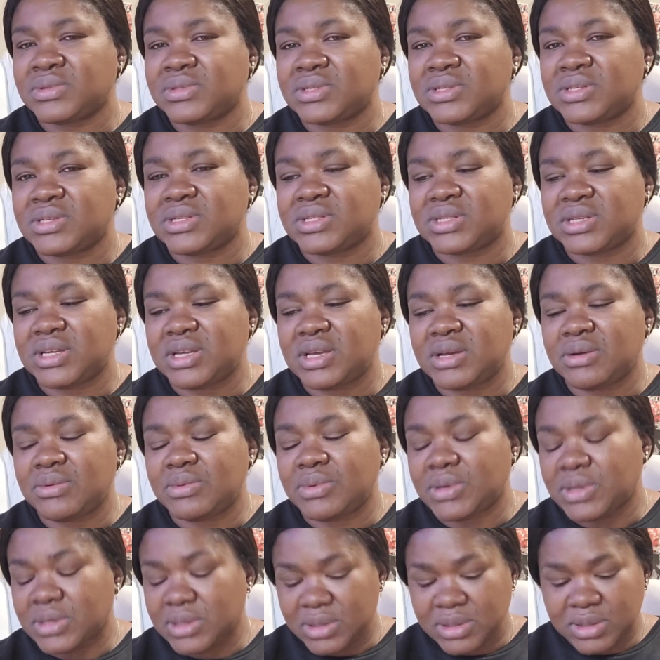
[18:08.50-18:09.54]
see
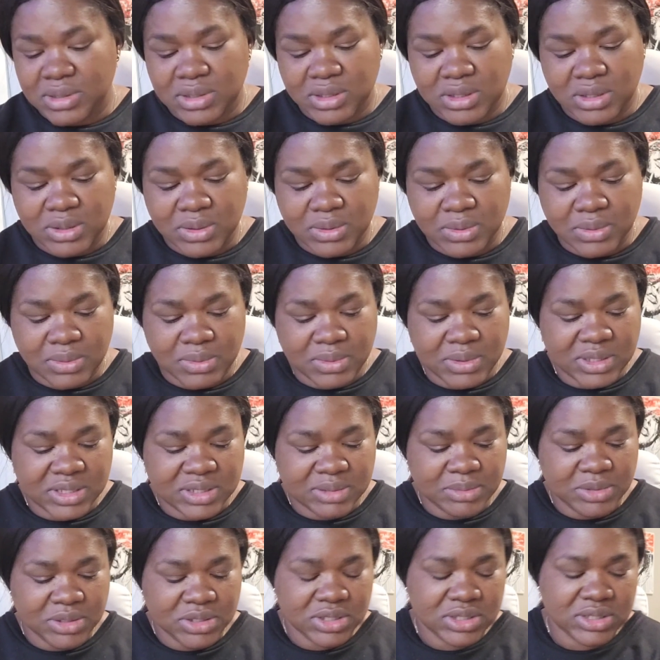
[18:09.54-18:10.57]
what, you know, as
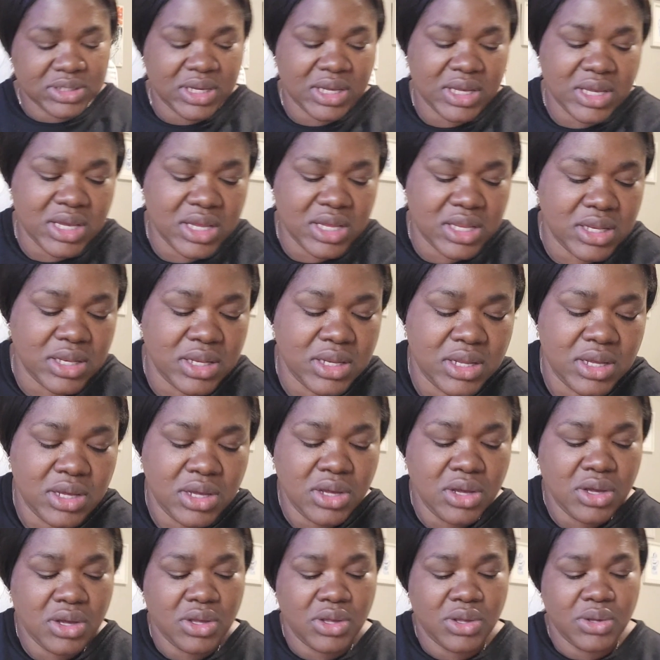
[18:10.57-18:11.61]
much as I can
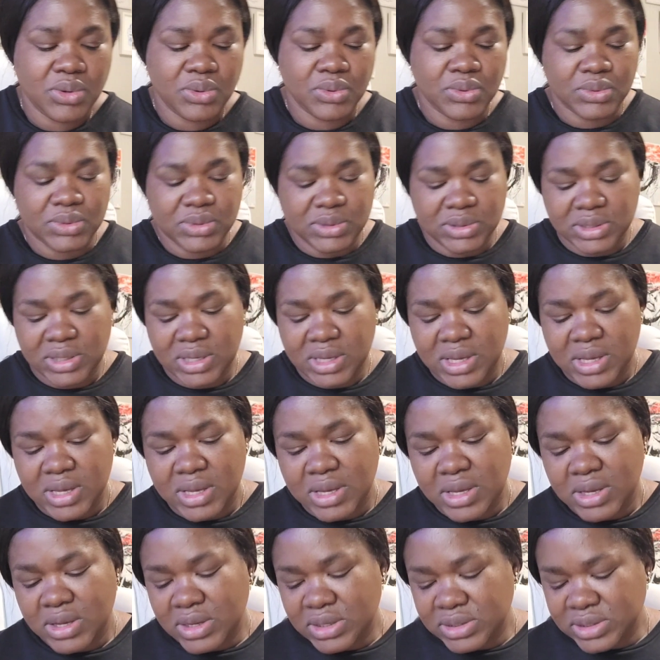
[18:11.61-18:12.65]
use,
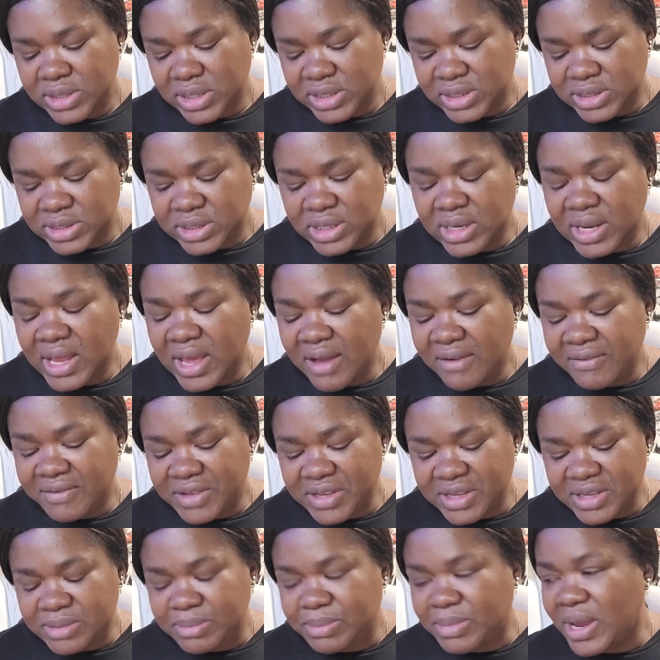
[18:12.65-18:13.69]
because I still have
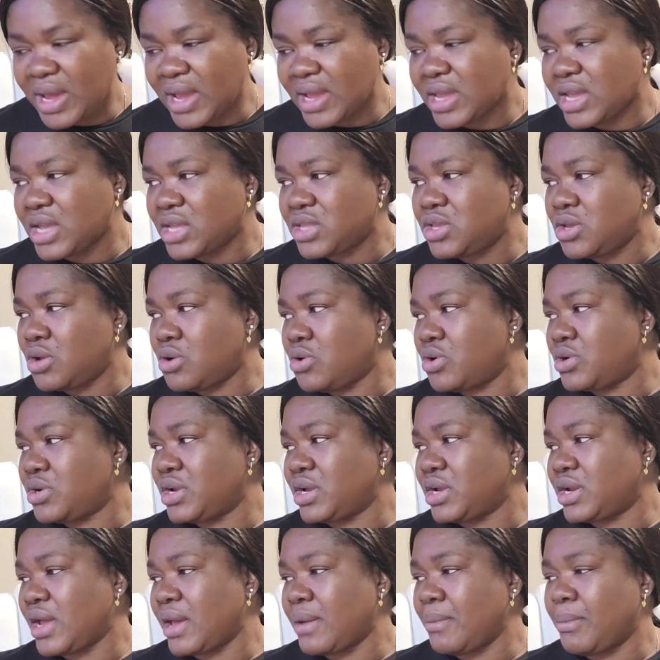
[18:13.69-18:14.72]
these blanket yarn
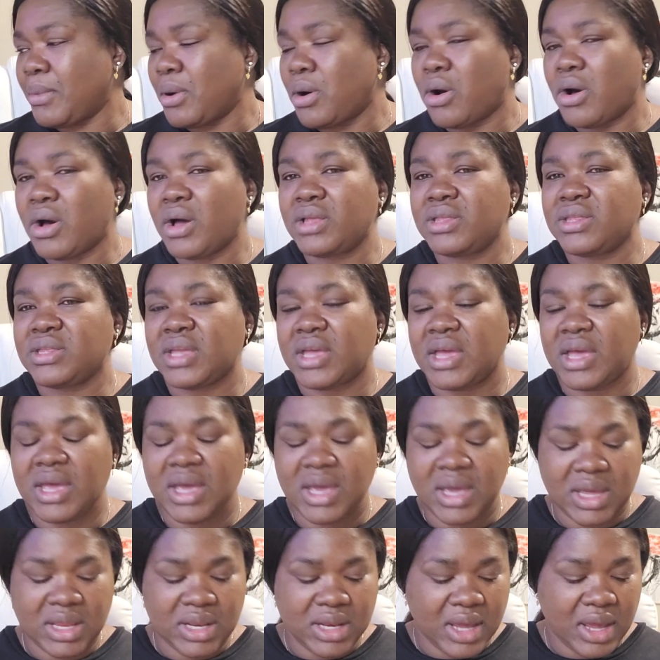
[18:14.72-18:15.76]
that I bought
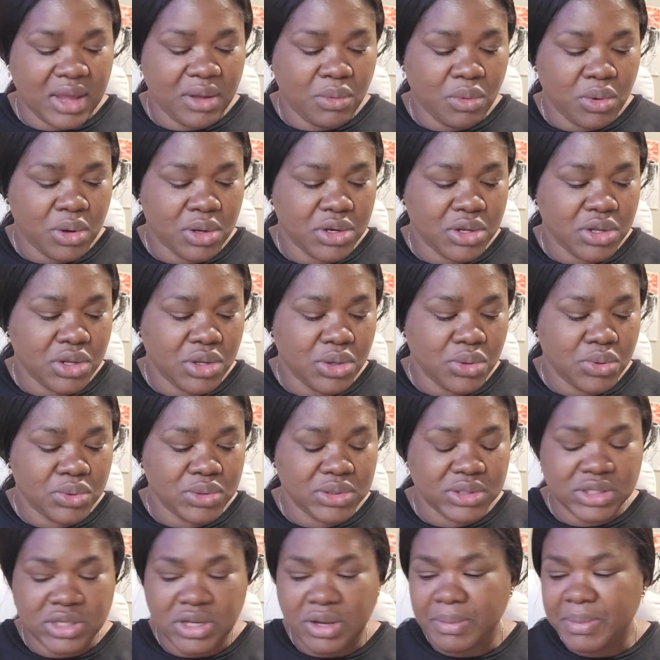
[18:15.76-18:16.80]
and I want to use
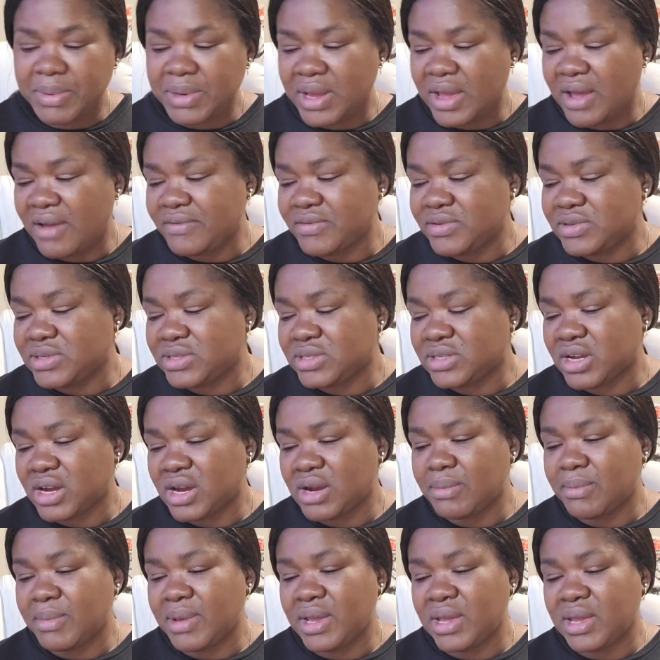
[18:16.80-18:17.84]
it up, and I haven't
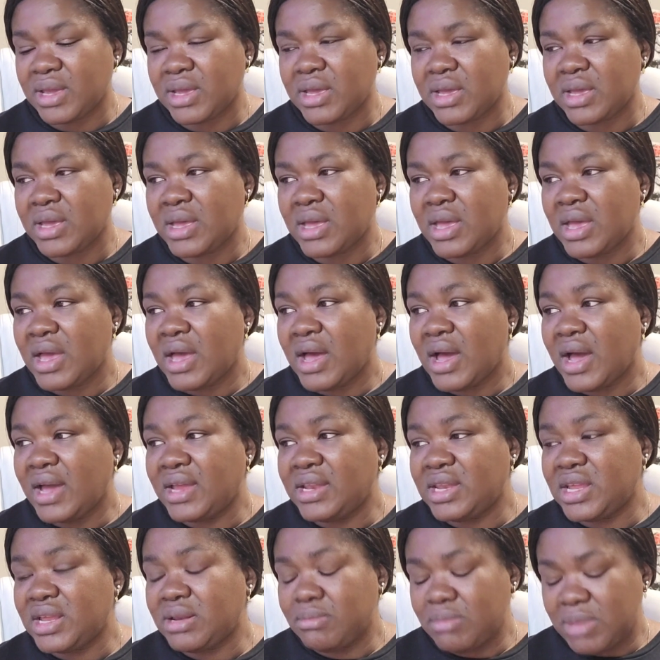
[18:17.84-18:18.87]
started I
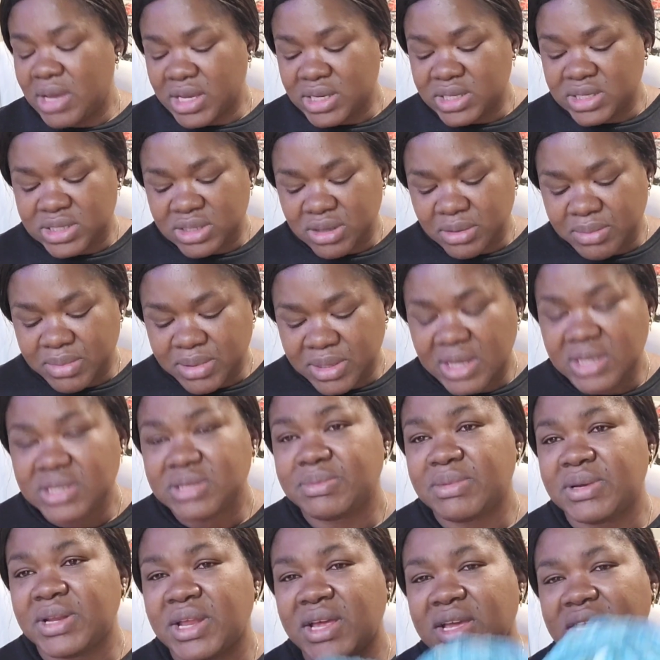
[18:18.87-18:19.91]
did make some things,
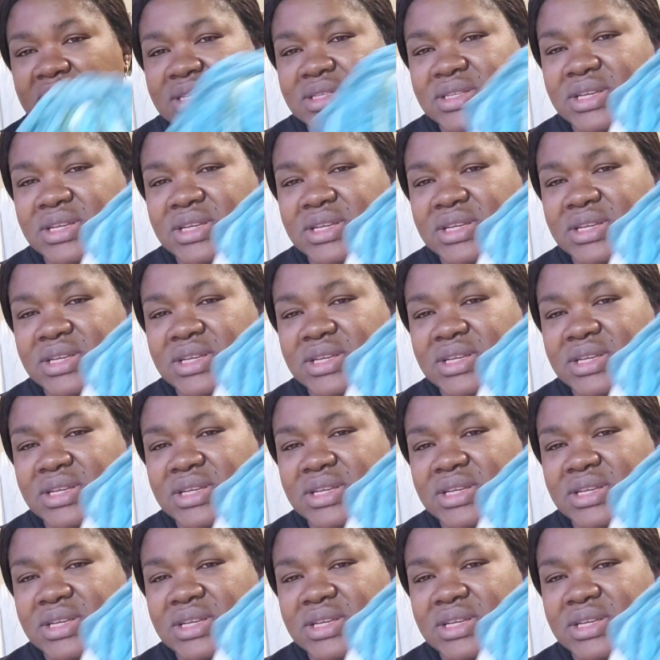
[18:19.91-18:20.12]
but I